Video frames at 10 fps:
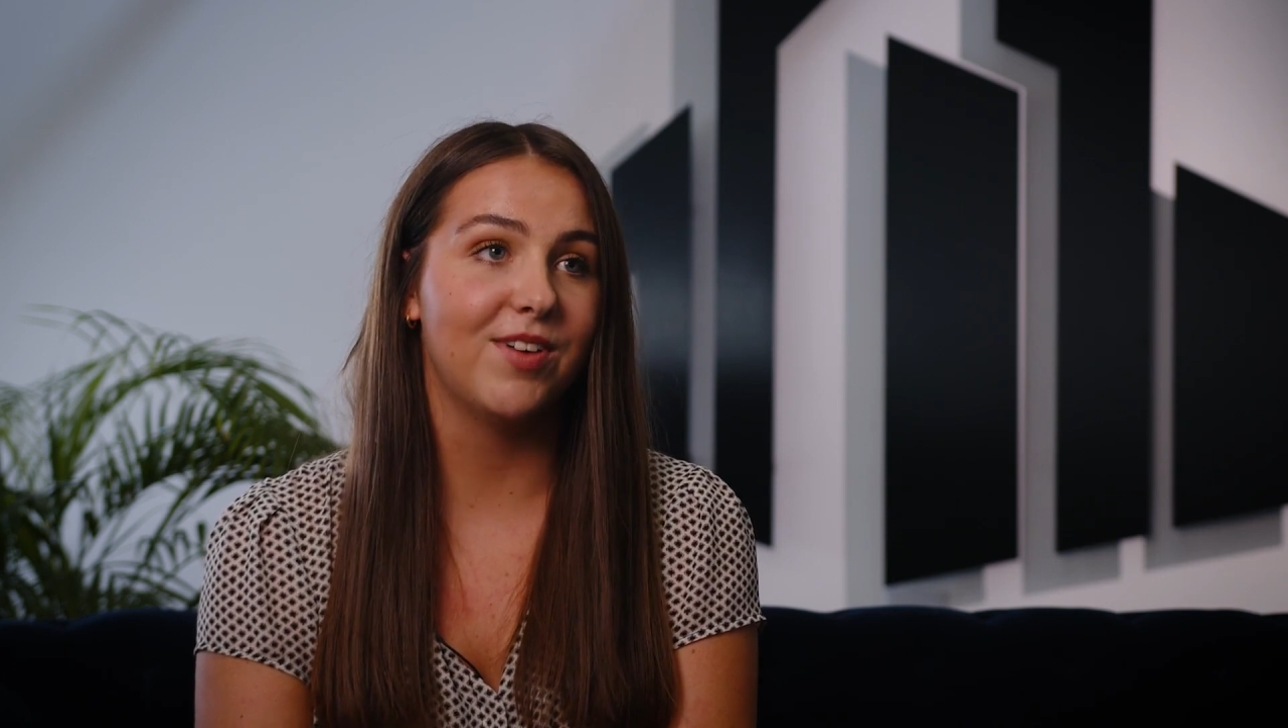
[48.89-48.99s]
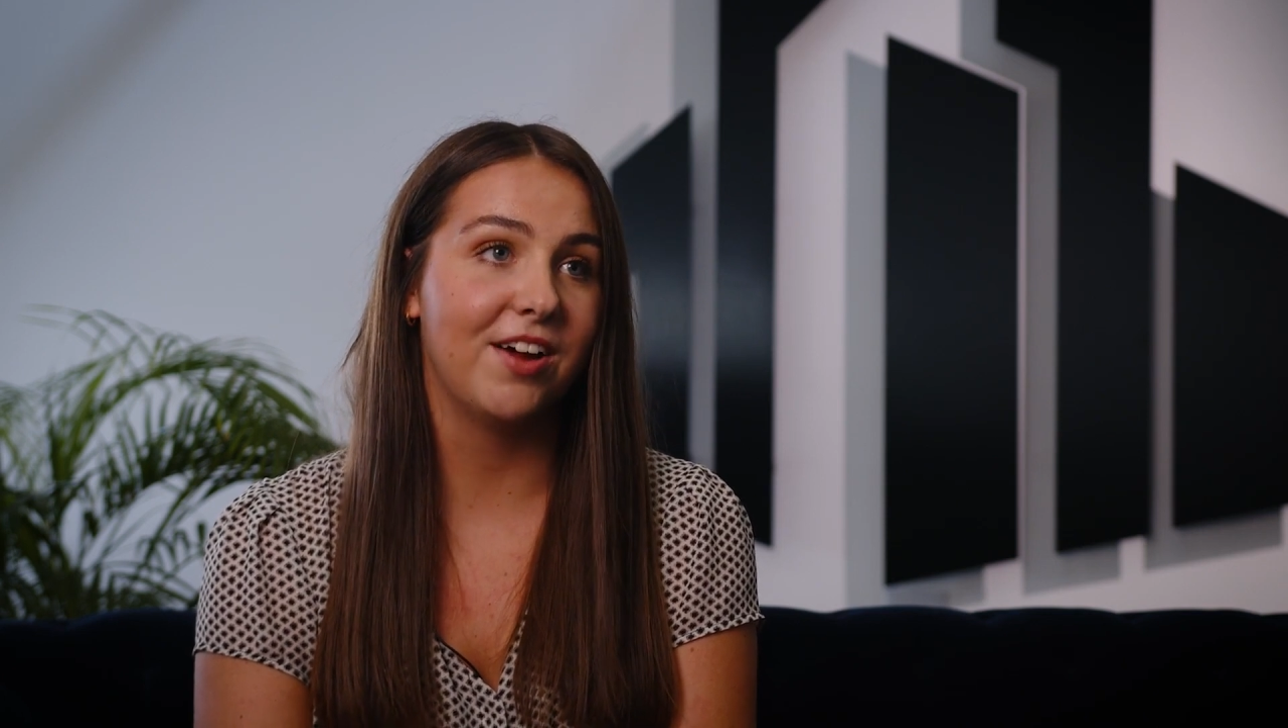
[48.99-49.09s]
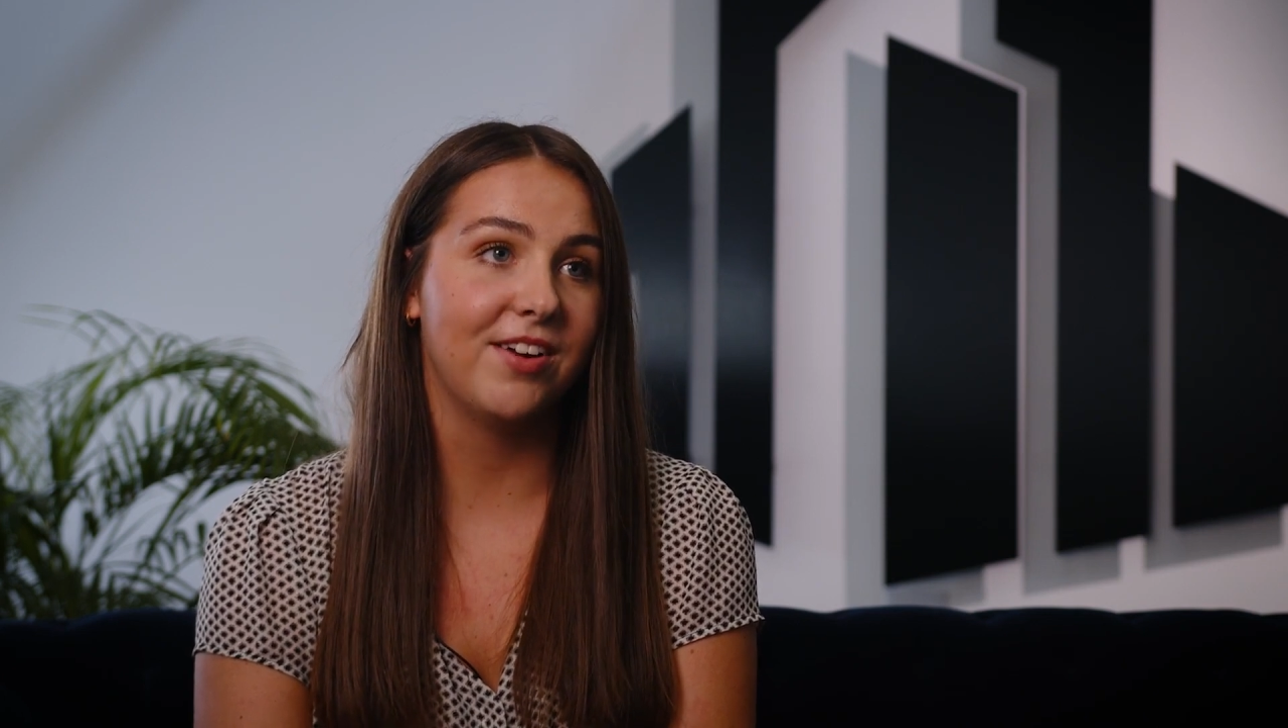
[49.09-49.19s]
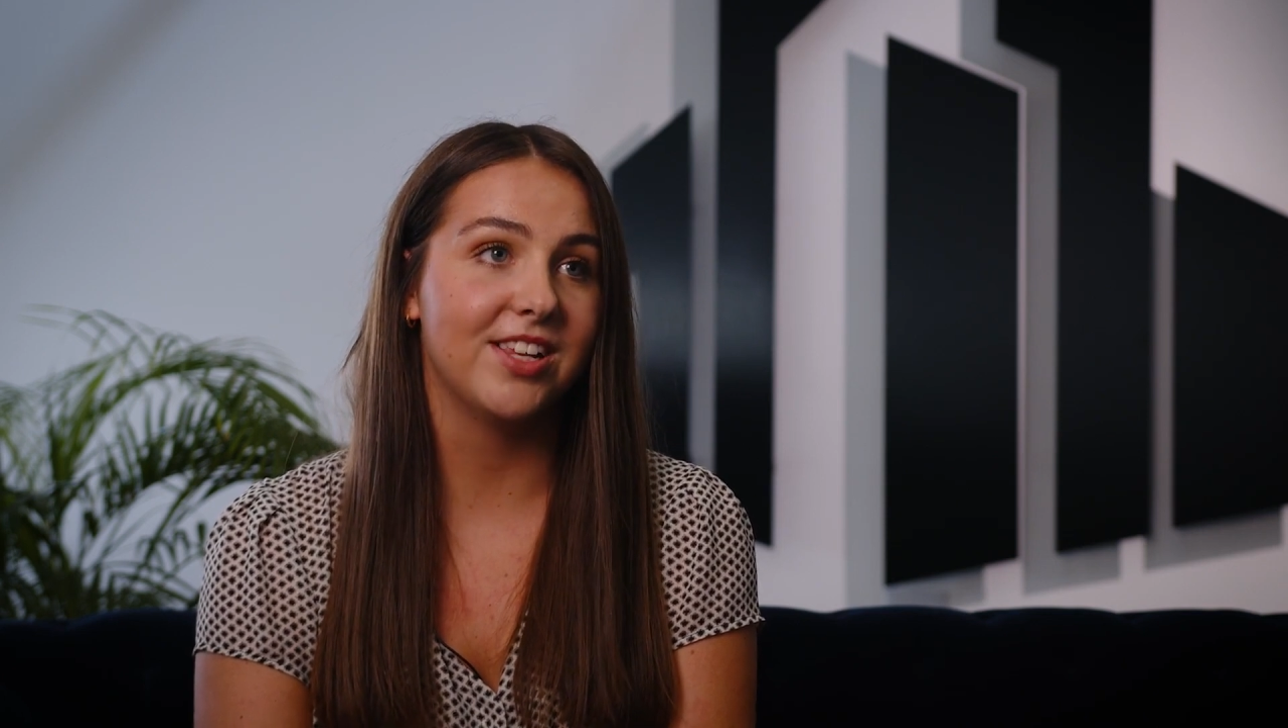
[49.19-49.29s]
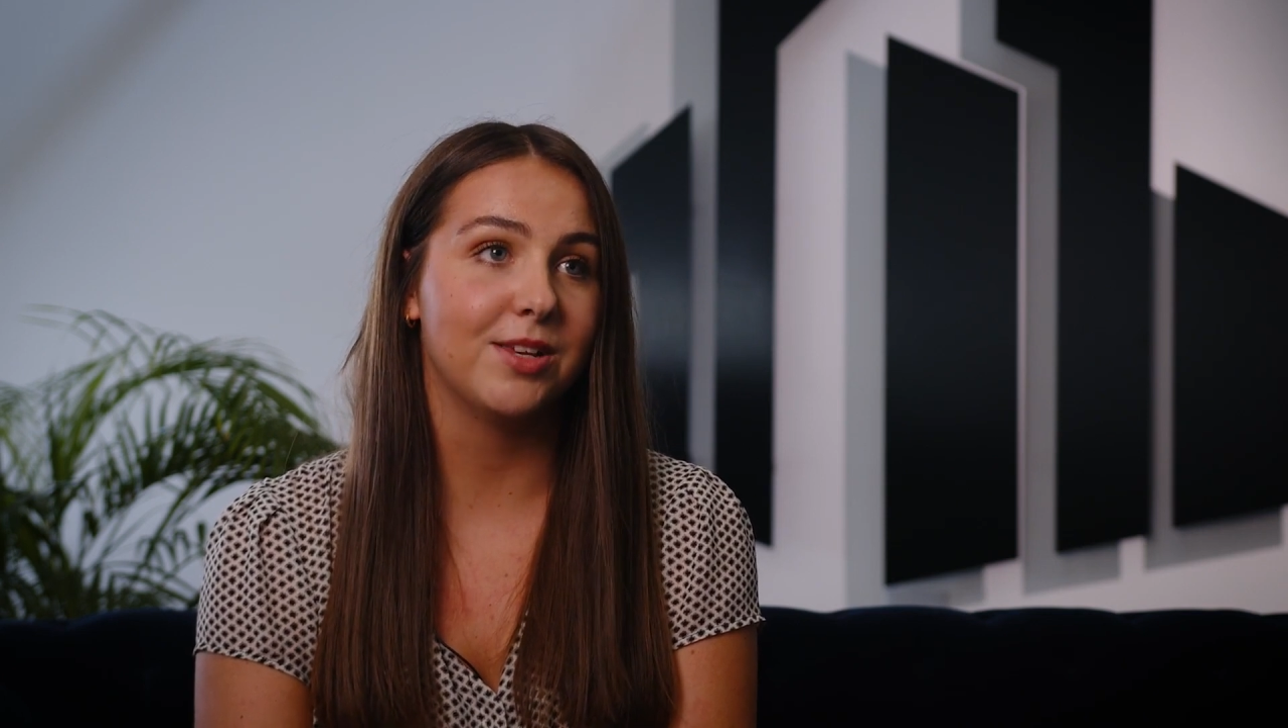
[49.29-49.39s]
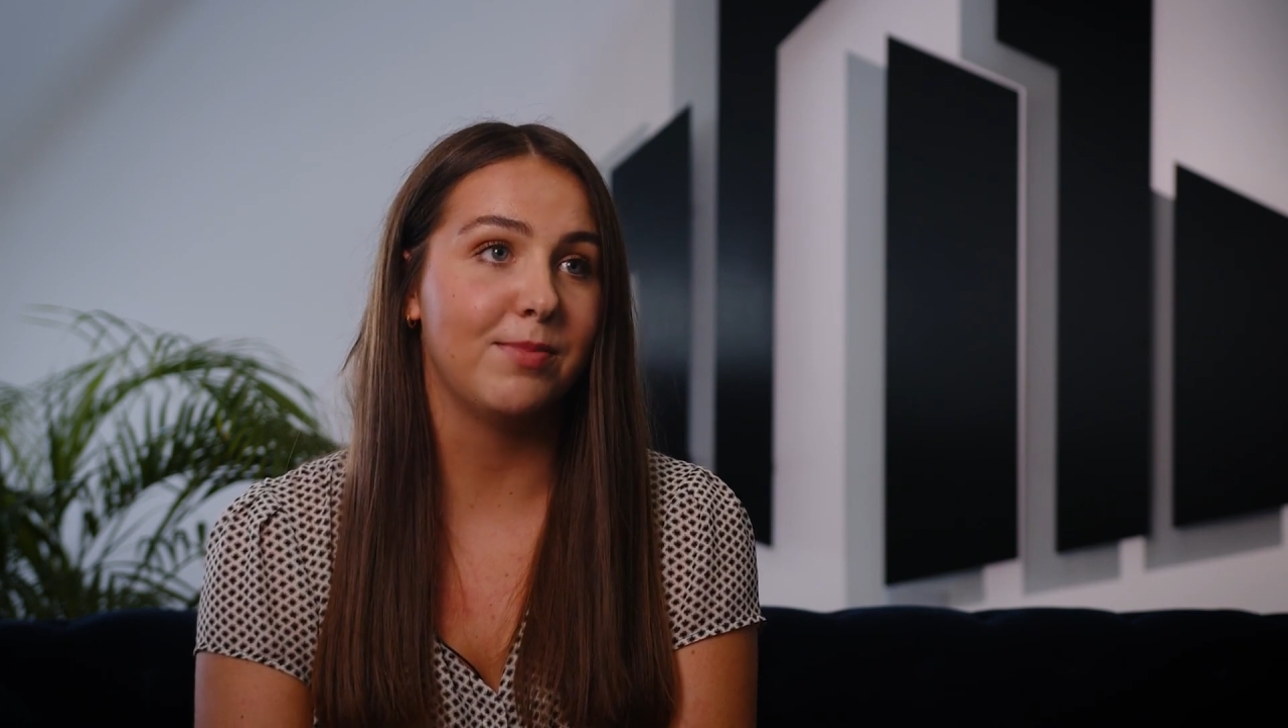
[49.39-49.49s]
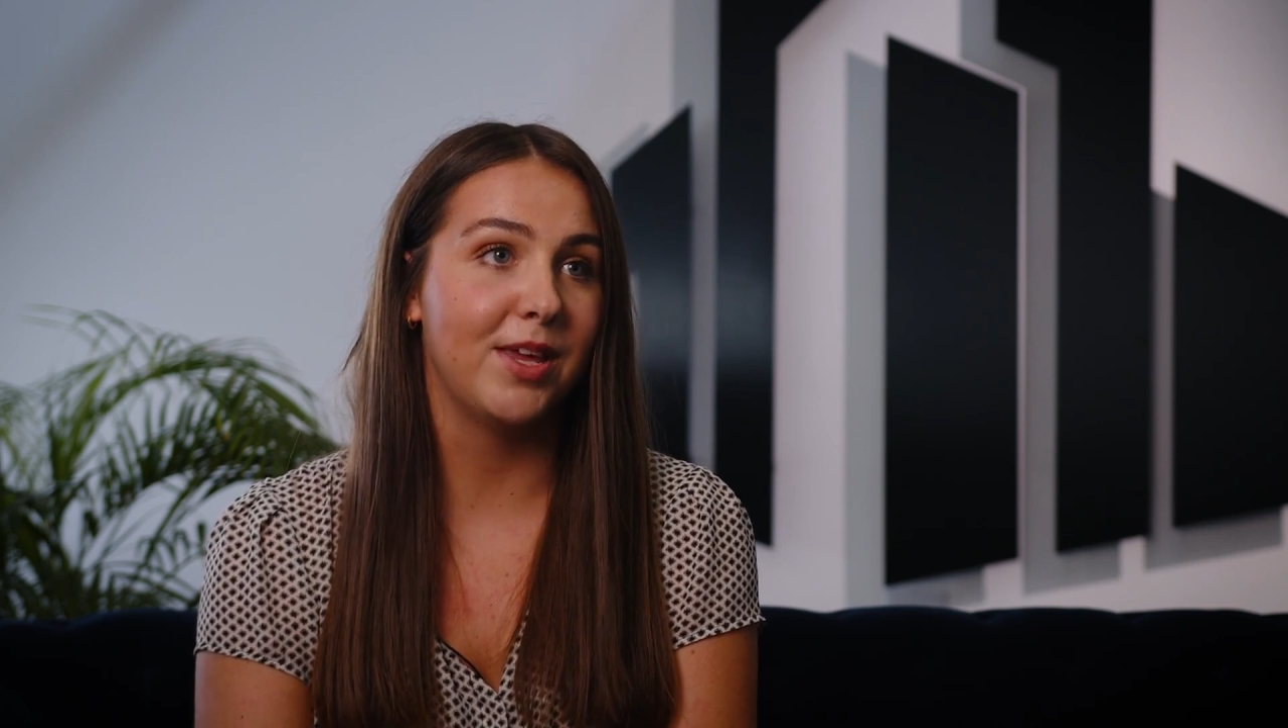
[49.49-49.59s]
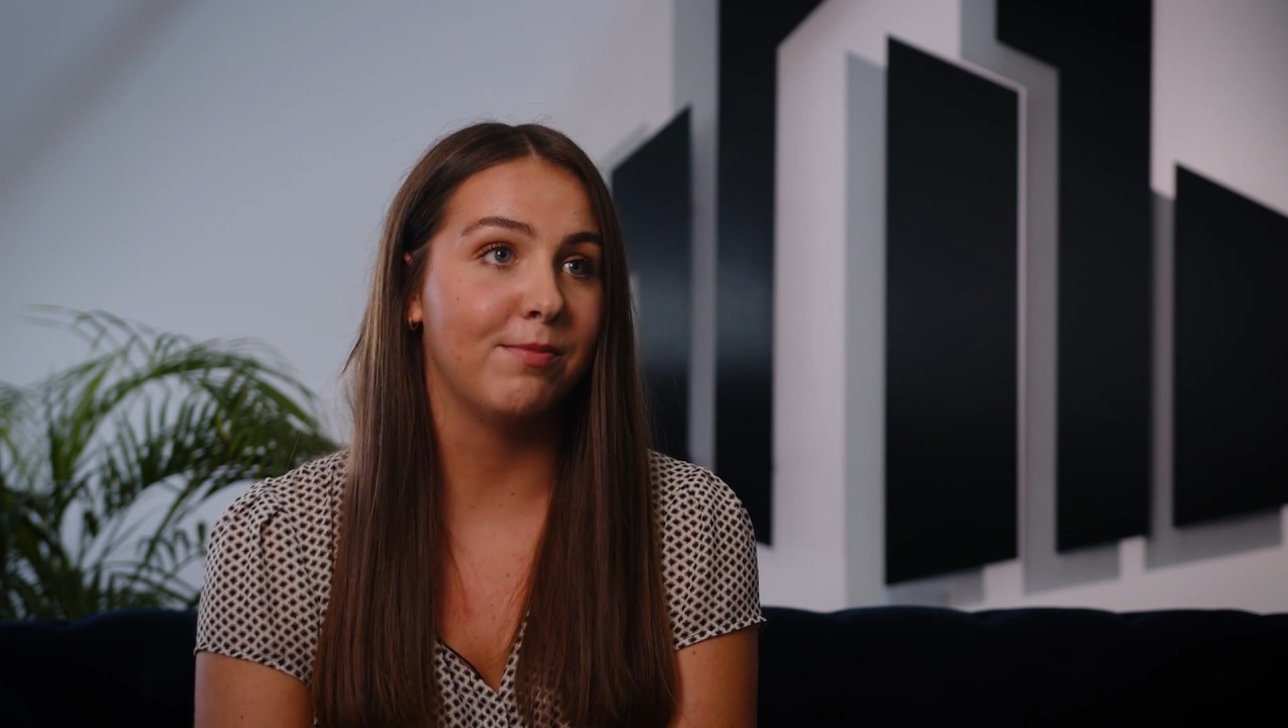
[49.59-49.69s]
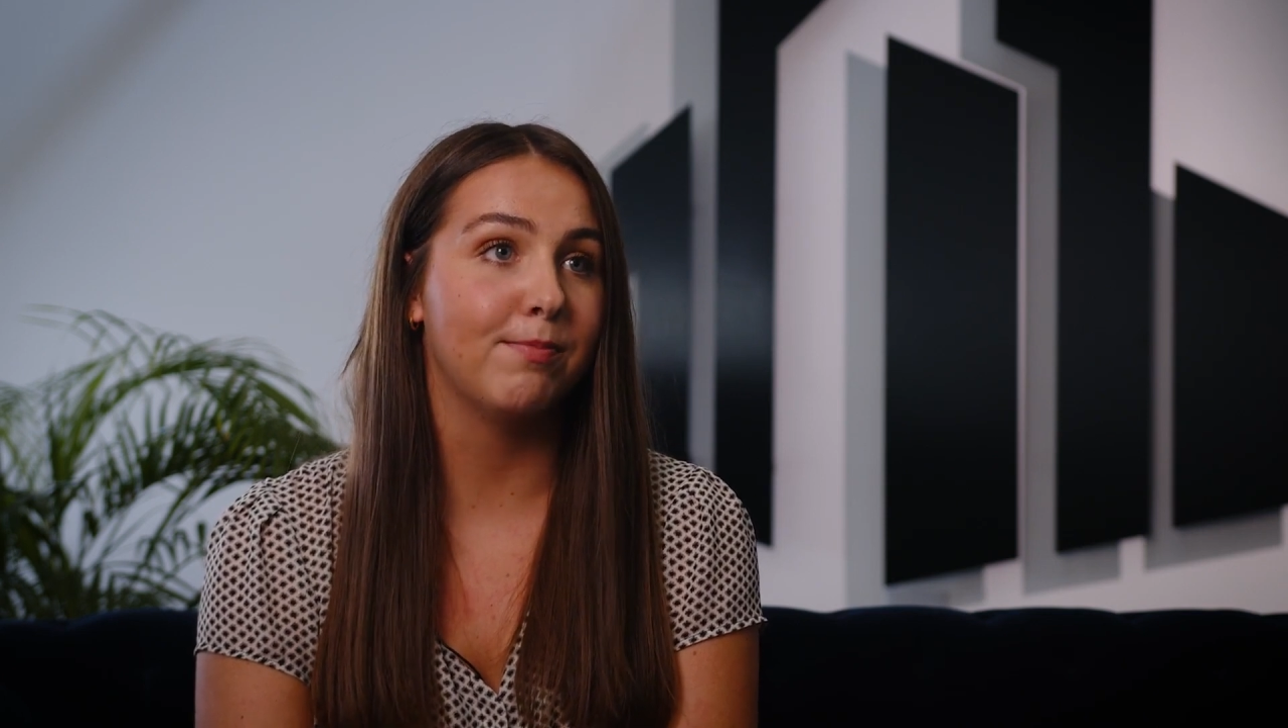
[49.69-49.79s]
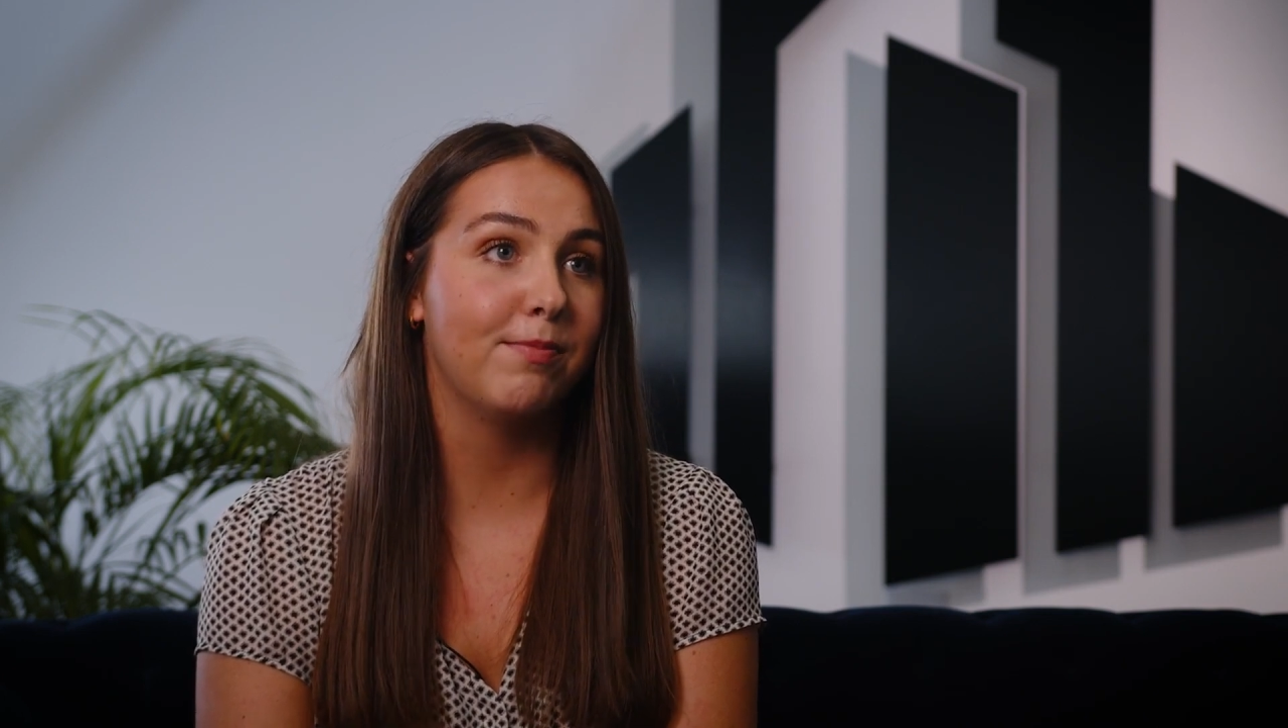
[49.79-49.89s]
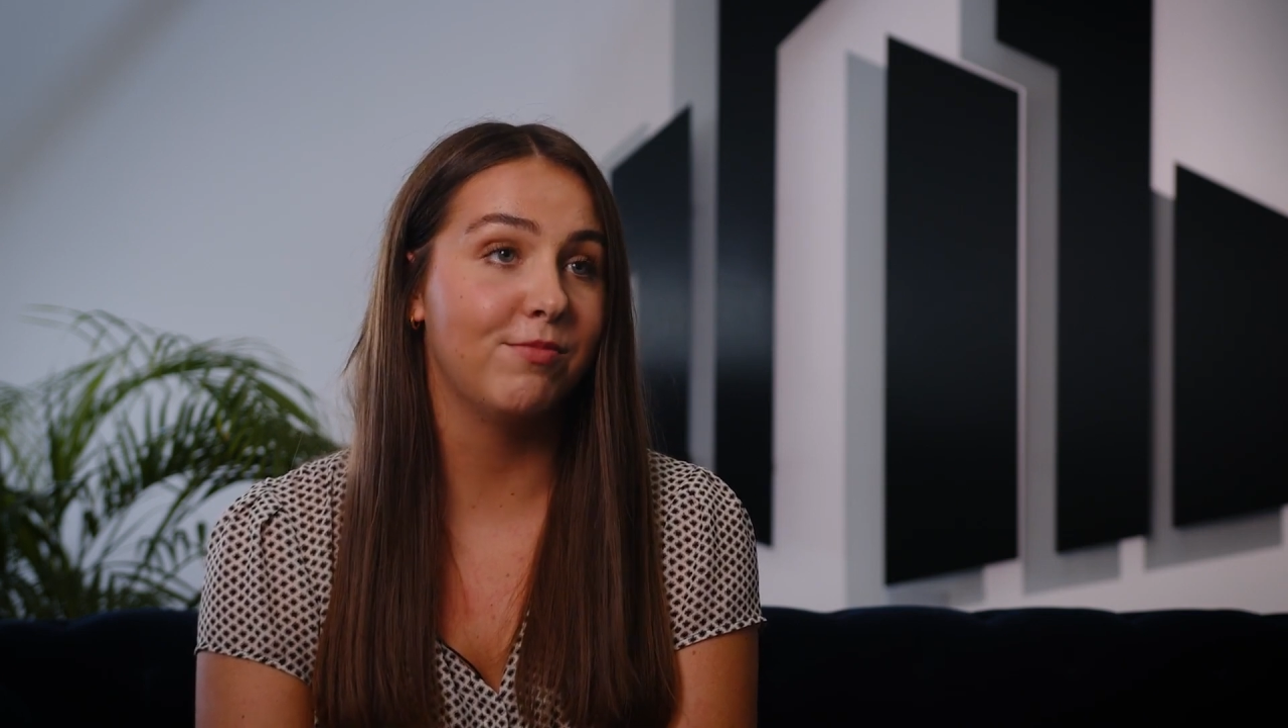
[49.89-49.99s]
areas are being